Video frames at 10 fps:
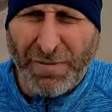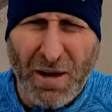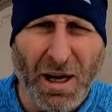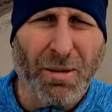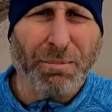
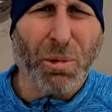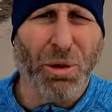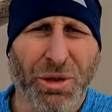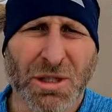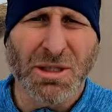I've got
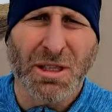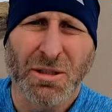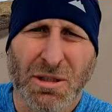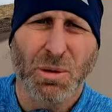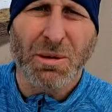both the
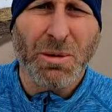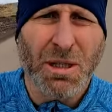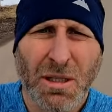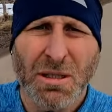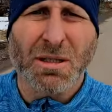stinkers with
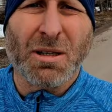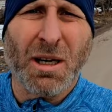me.